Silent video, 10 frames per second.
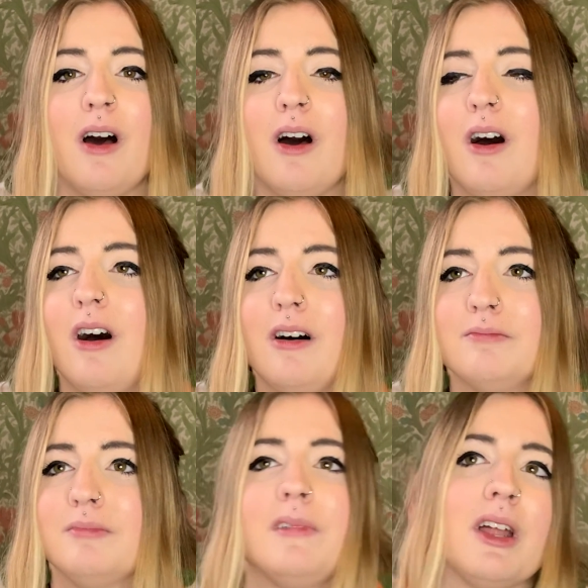are
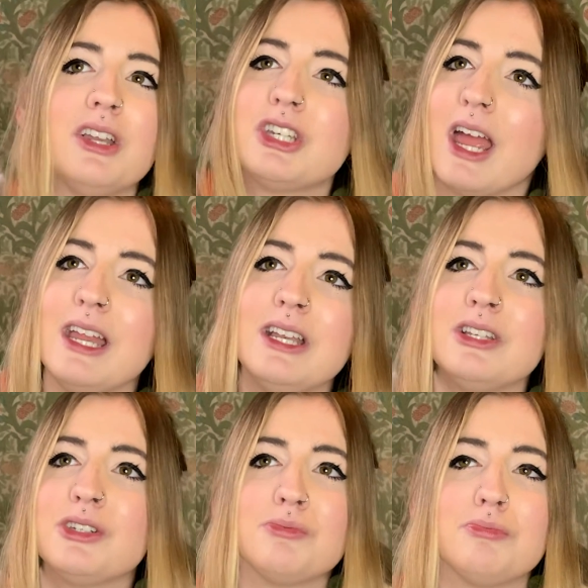going to
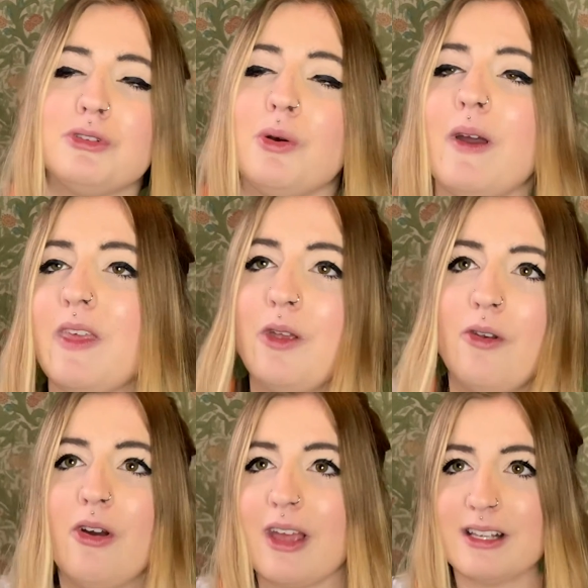change the way that you
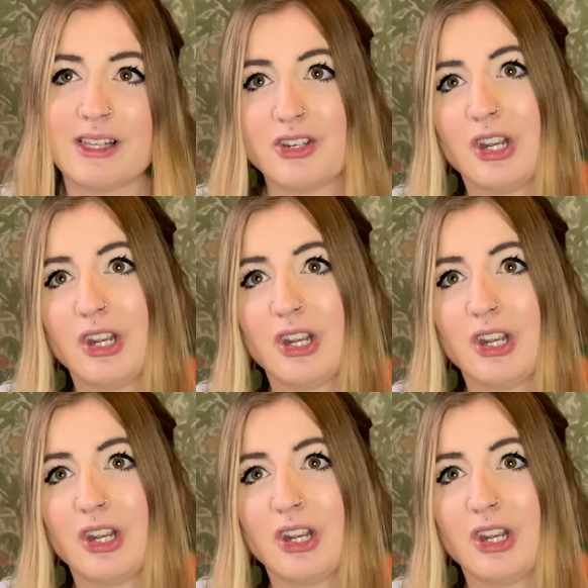look, etc.